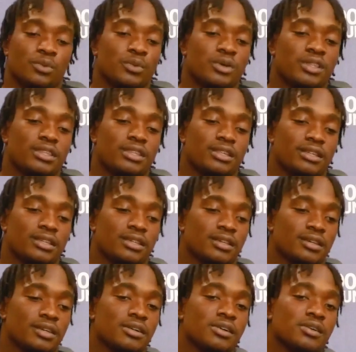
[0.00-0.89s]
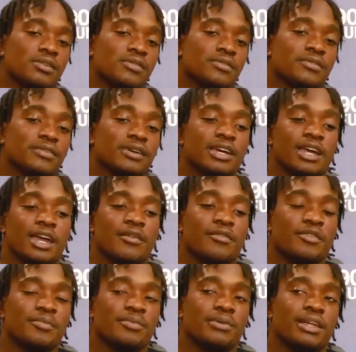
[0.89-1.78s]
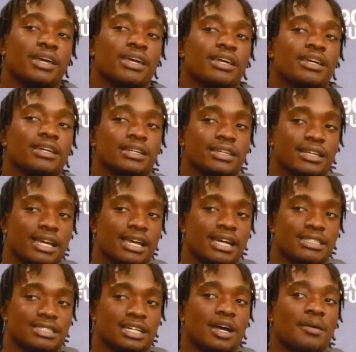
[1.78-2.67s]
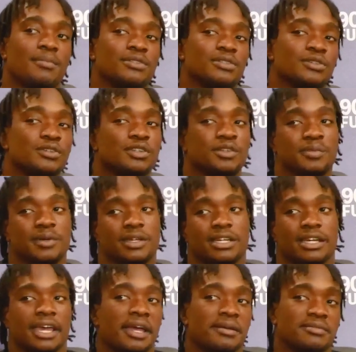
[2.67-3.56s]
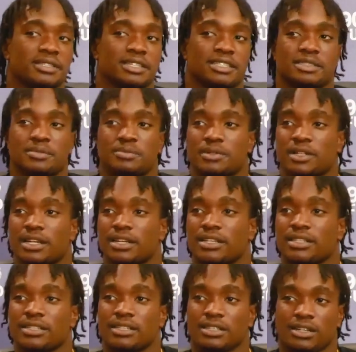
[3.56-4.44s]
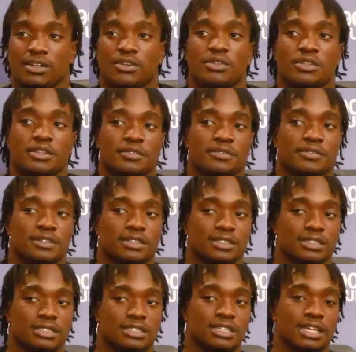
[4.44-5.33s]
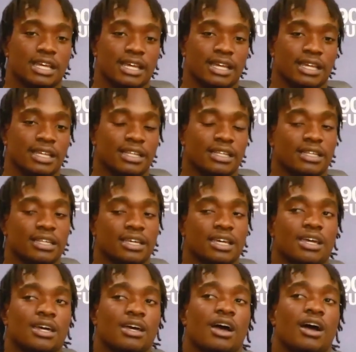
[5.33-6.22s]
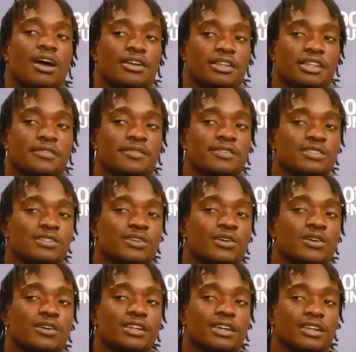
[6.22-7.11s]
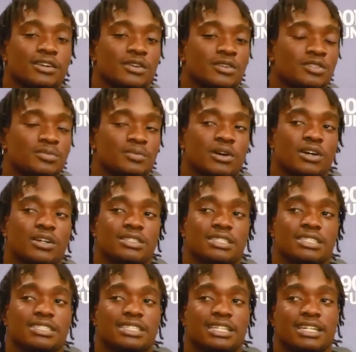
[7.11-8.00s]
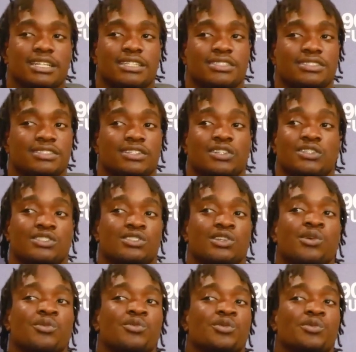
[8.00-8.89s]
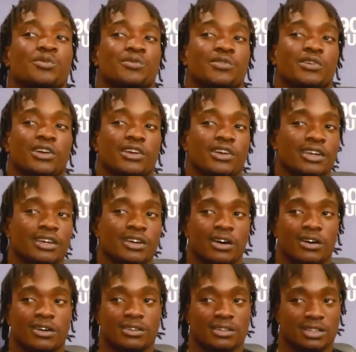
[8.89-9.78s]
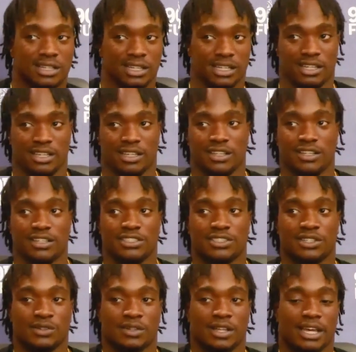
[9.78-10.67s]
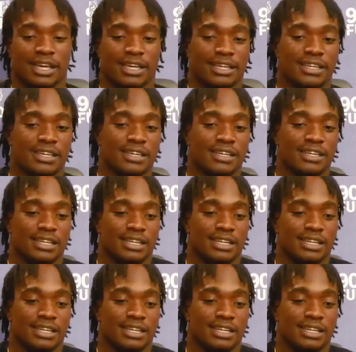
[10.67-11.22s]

We think of every play as an opportunity to be a game-changing play on defense. And our defensive coordinator, Coach Barnes, he says there's no room for your ego. So like